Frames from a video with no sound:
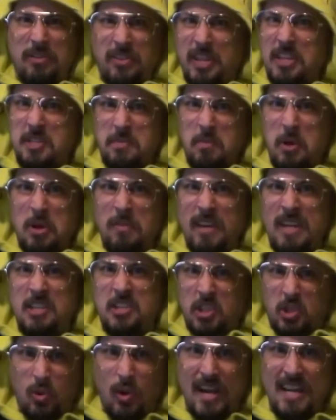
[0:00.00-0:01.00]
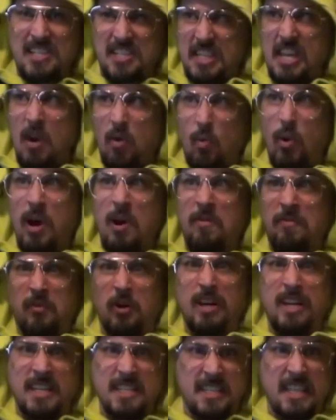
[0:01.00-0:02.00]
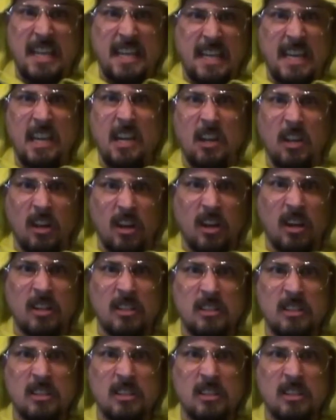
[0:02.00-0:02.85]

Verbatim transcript: with this movie's twist that Wilfred is the killer.